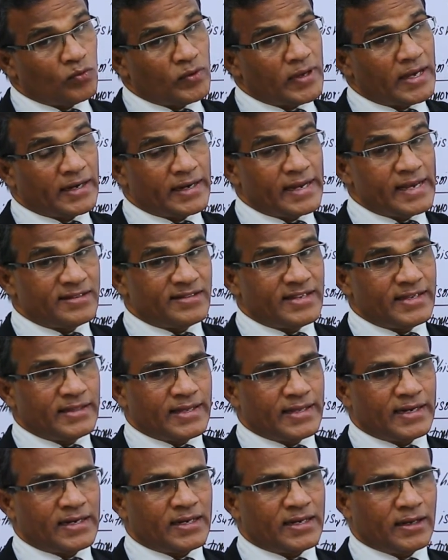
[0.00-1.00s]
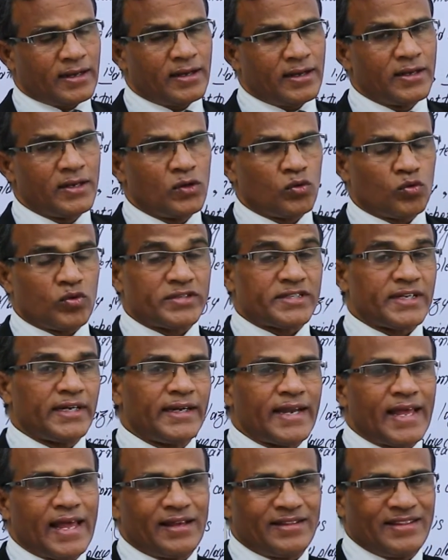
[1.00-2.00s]
We are raising that question
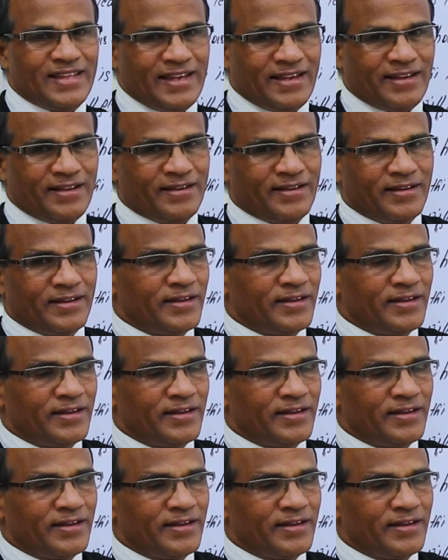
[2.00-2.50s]
tag there.